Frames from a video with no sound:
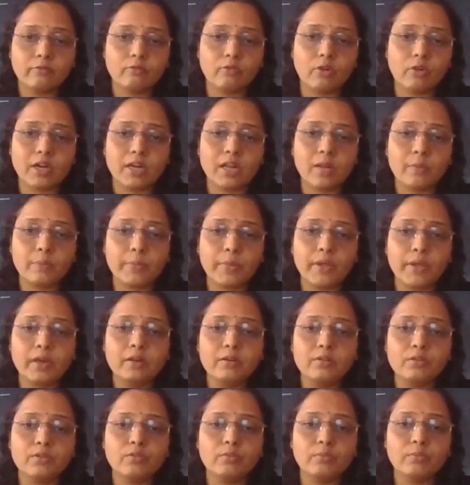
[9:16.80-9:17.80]
What
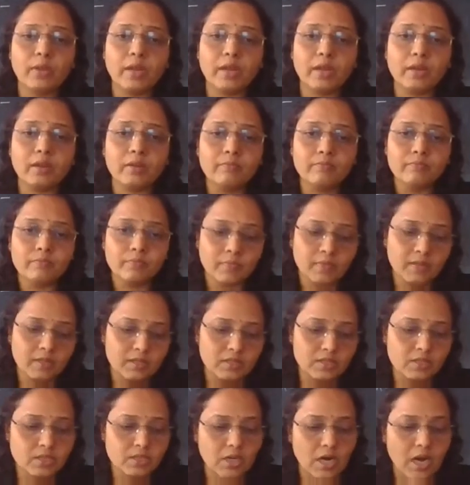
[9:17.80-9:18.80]
happened? You may
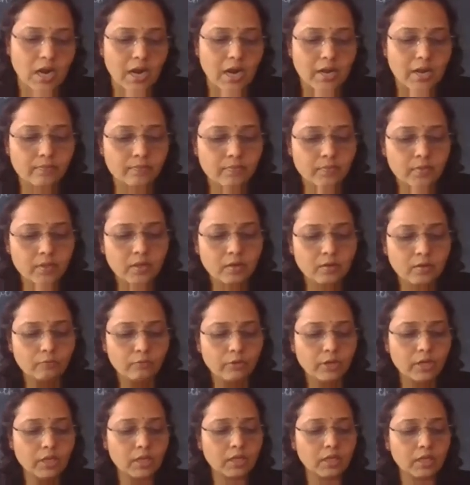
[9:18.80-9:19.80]
die.
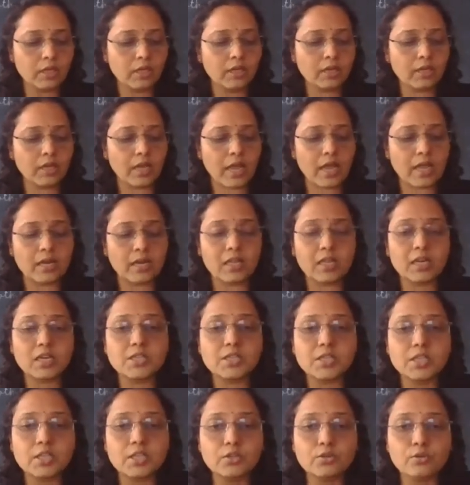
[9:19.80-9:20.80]
We need
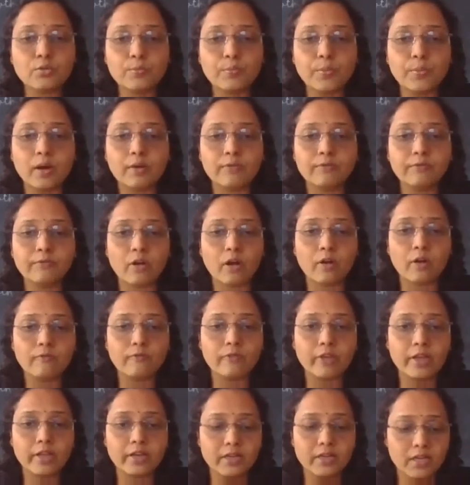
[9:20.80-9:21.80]
energy to
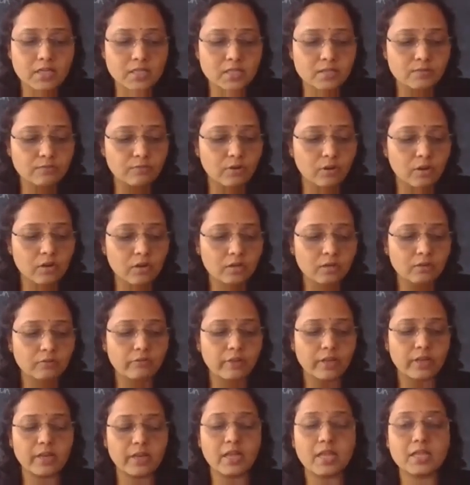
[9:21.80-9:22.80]
perform various
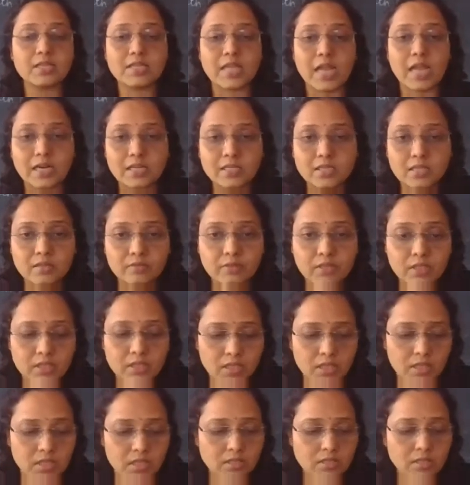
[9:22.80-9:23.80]
work, various
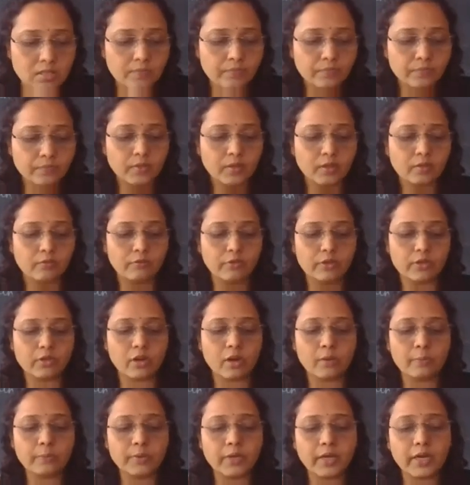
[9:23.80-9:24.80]
activities.
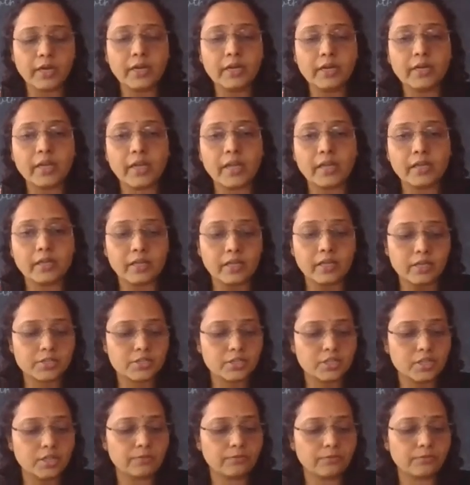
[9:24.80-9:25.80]
We obtain the
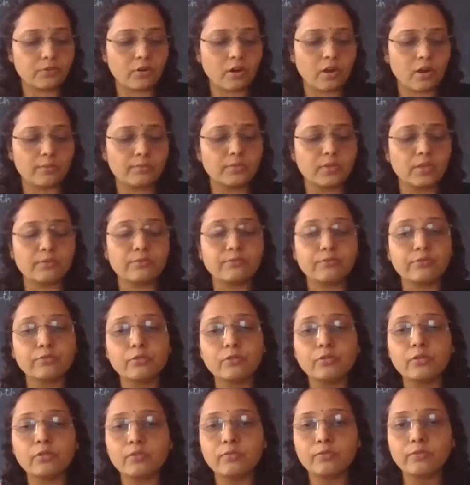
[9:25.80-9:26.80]
energy from the
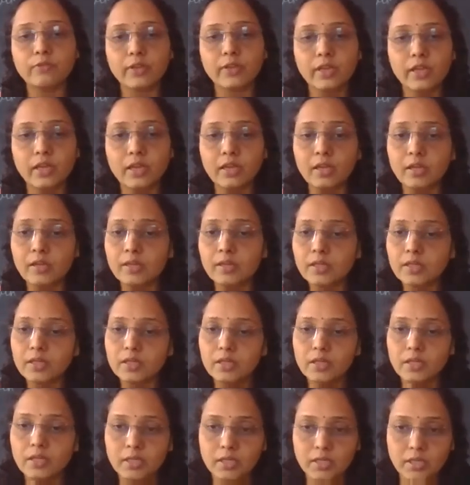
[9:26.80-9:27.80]
food we
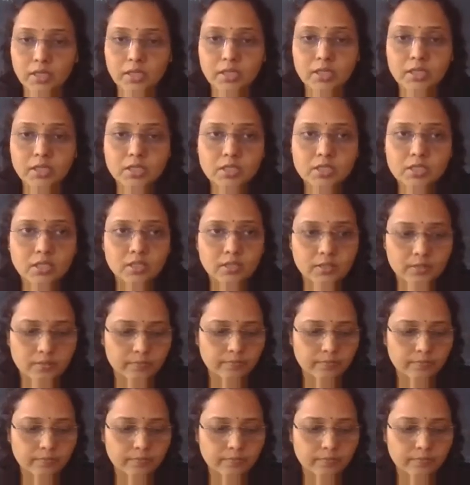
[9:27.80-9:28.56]
eat.